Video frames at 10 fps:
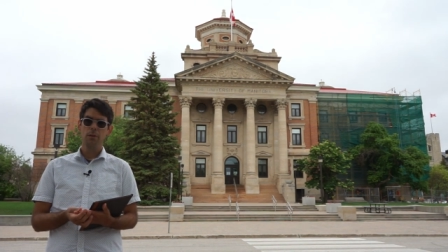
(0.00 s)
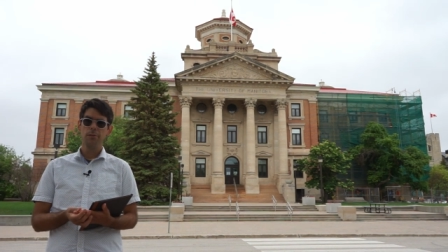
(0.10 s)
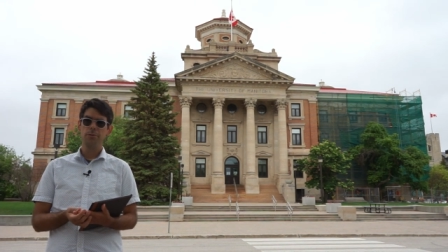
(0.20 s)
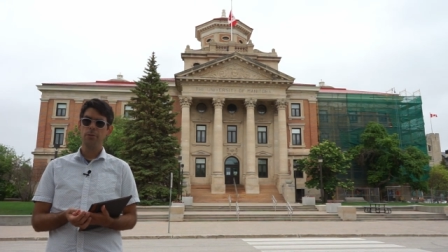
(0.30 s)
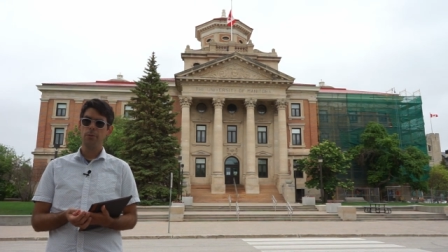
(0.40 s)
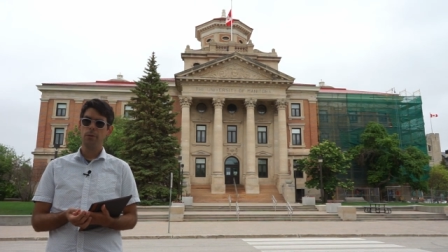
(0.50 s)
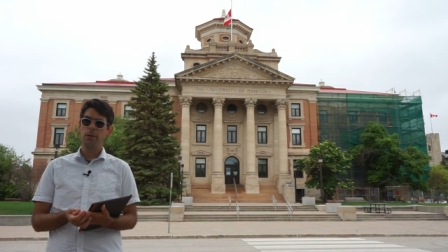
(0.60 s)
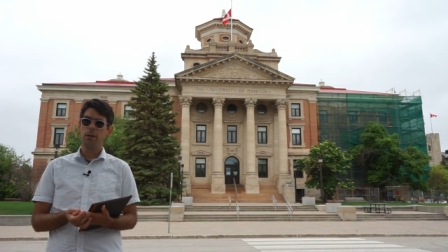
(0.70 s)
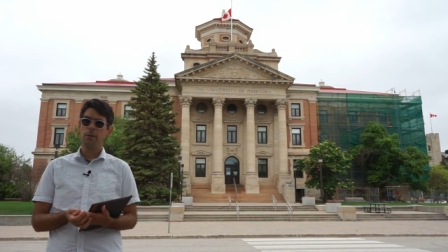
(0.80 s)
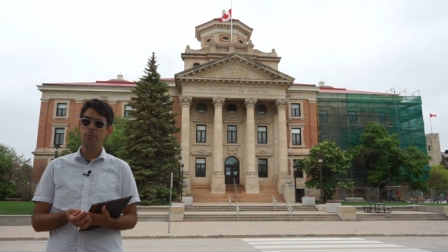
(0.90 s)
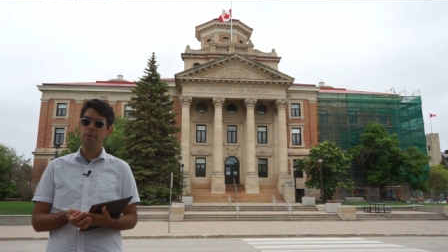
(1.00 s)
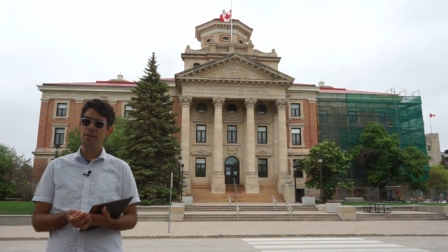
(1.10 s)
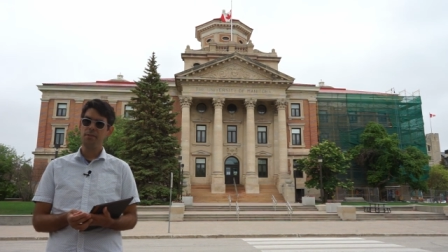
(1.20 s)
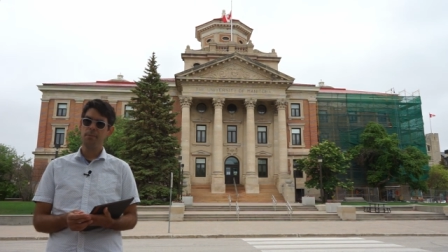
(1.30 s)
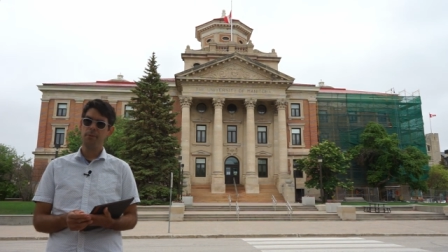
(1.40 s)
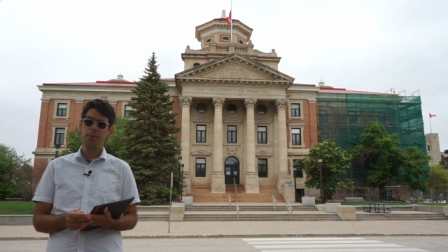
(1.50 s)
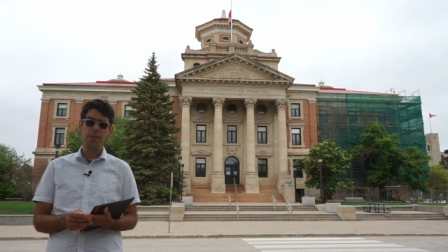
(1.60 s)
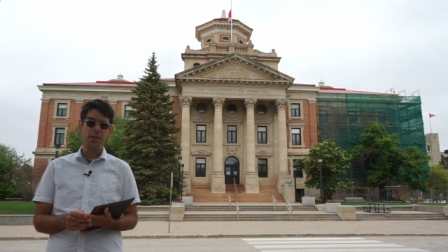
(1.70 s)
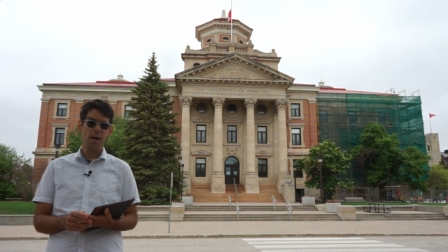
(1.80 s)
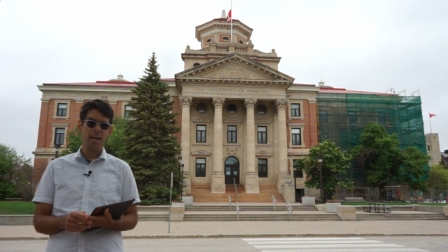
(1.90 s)
So a reasonable
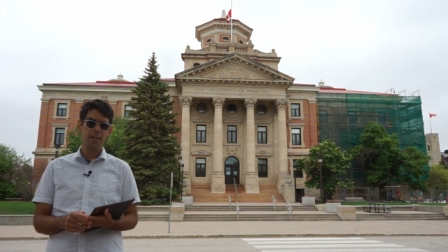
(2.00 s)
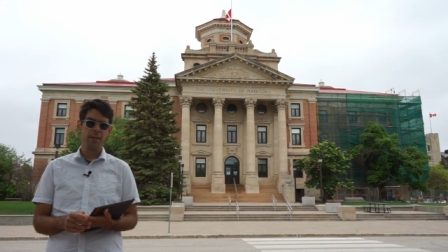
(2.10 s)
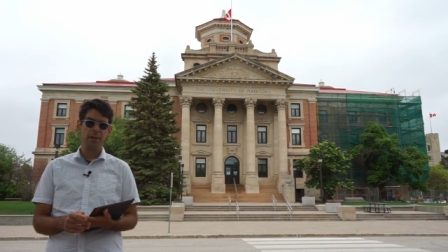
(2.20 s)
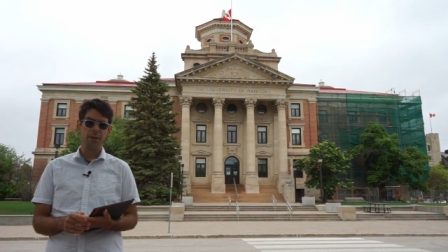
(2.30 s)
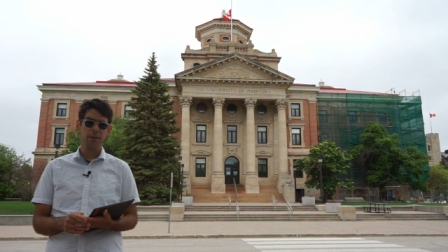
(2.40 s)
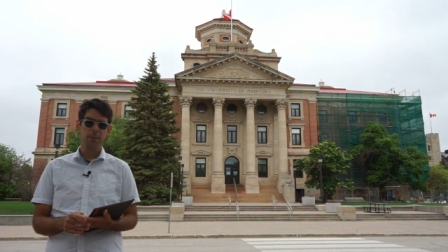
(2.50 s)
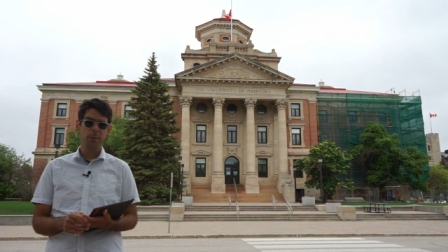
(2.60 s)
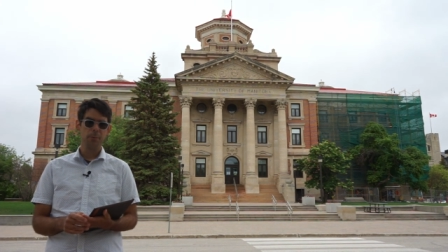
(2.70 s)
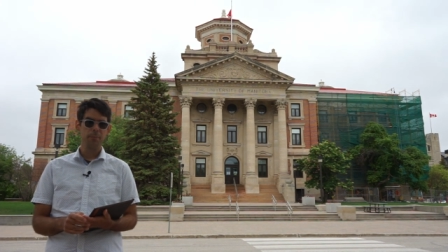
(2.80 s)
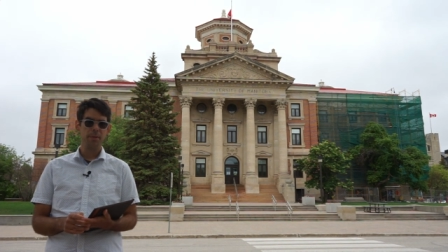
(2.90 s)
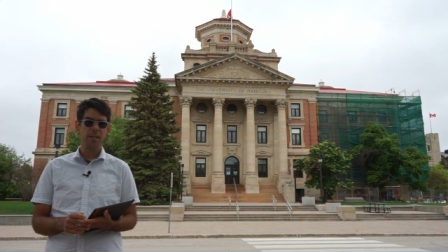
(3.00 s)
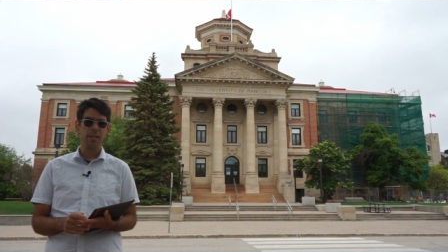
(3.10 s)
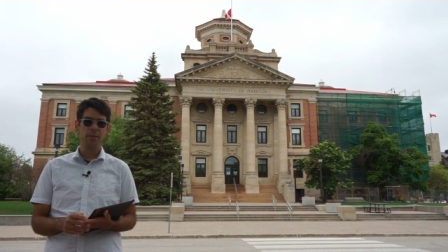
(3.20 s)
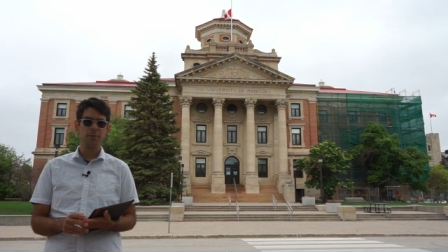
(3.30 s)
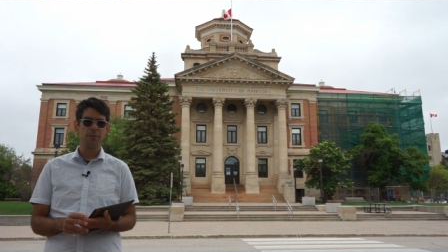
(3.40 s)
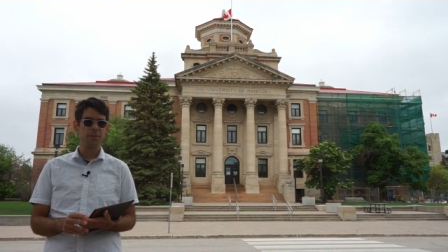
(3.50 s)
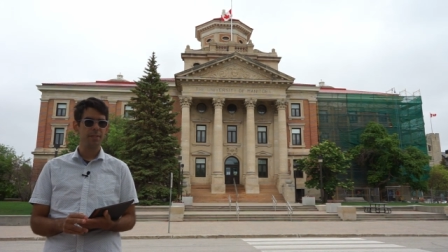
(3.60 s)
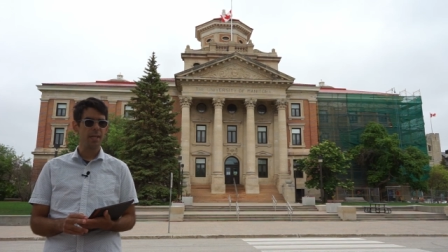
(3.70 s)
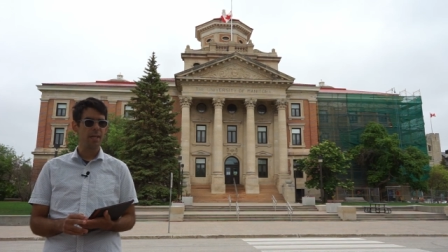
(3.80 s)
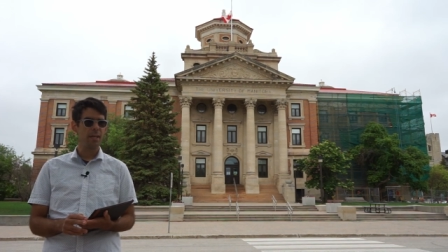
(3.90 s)
thought here would be to
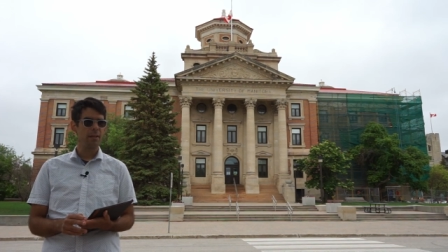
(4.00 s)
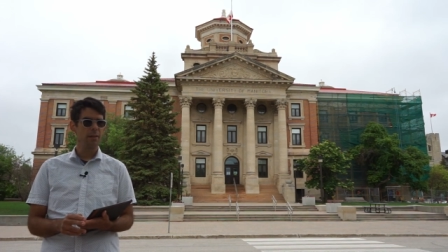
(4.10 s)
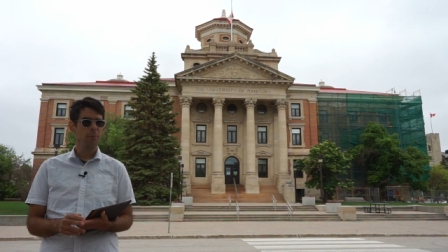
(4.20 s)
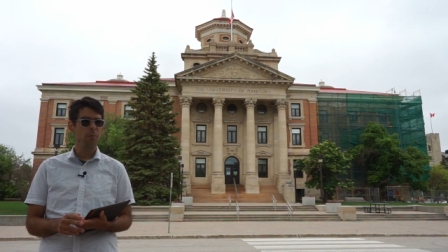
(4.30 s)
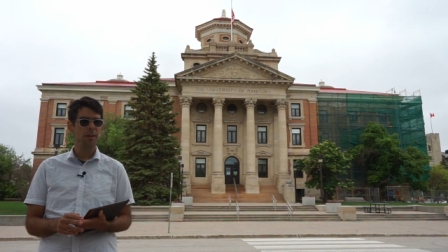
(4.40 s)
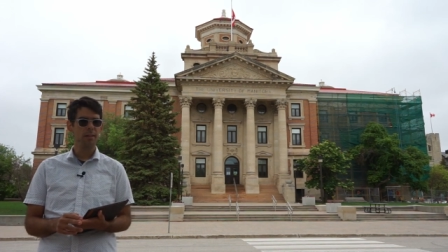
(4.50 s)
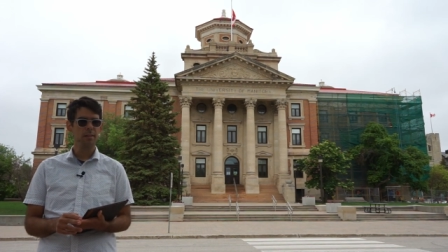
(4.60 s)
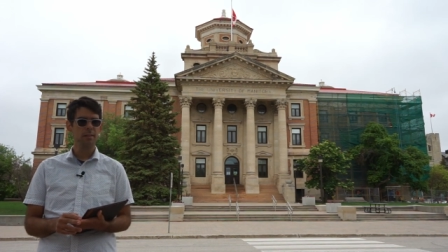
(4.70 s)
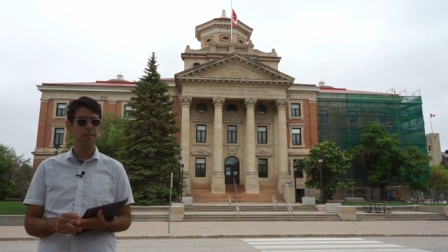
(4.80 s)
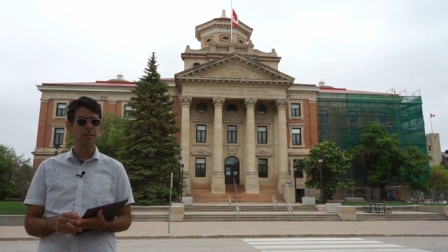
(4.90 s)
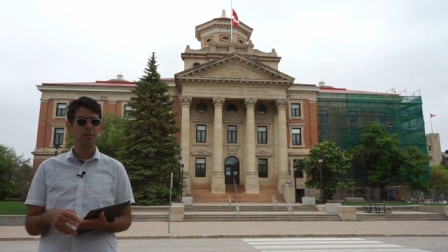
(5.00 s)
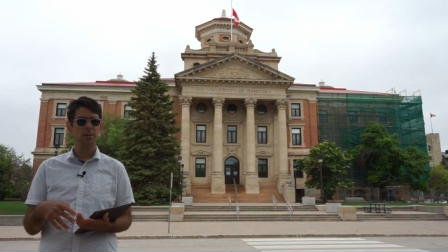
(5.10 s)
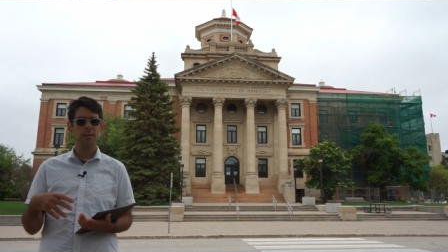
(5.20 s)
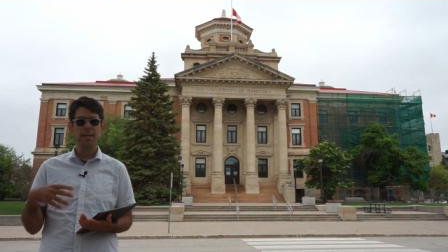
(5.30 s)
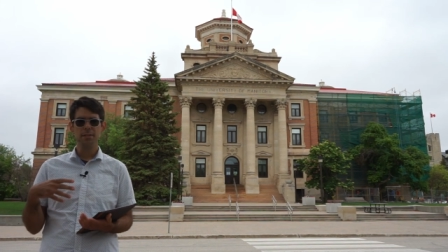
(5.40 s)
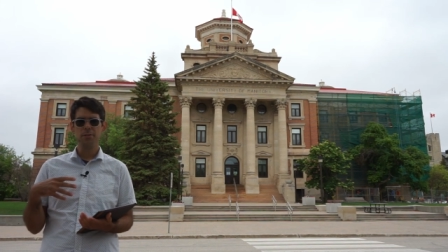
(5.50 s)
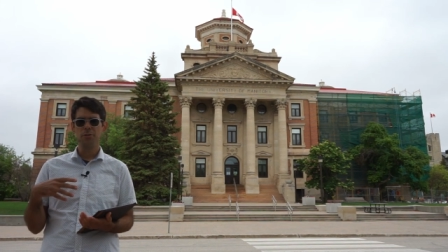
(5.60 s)
say, well, let's